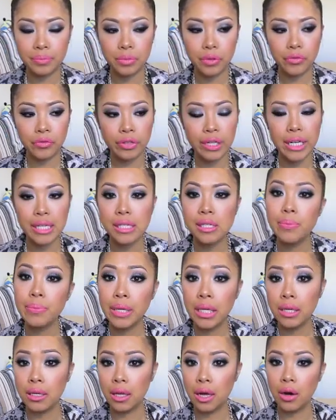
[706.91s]
Vanessa
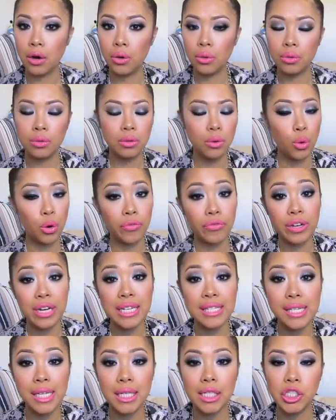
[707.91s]
Manillo, or
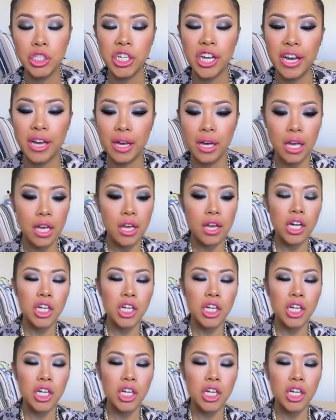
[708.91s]
Vanessa Lachey,